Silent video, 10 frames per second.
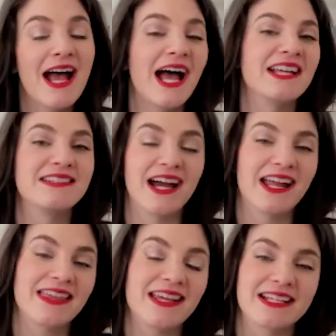And
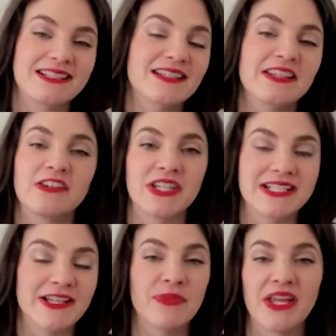I think it's clearly
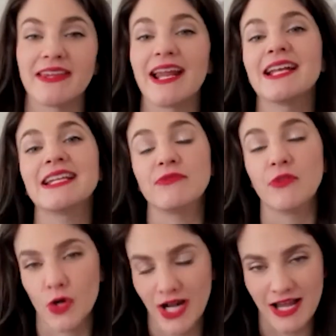something that any
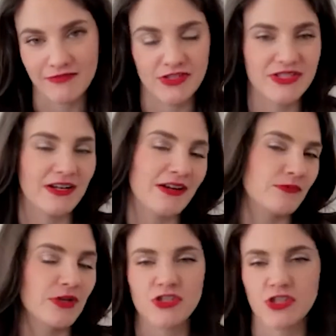foreign adversary,
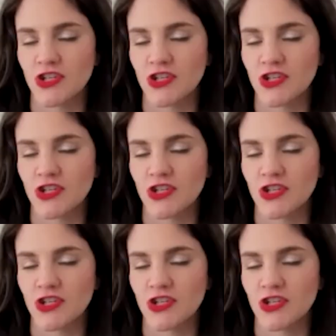Russia,